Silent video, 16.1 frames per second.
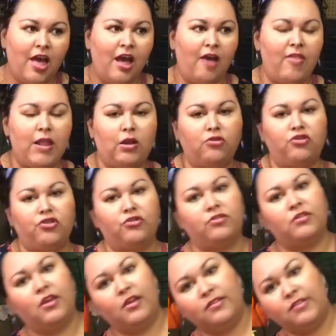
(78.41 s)
And they don't just
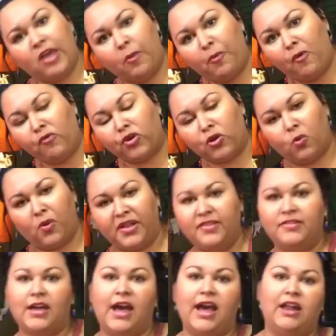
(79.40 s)
tip over to one
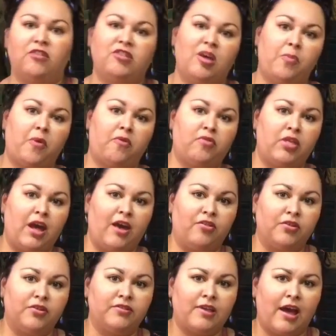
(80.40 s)
side or tip over the
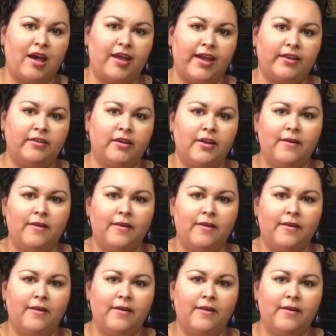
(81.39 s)
other side.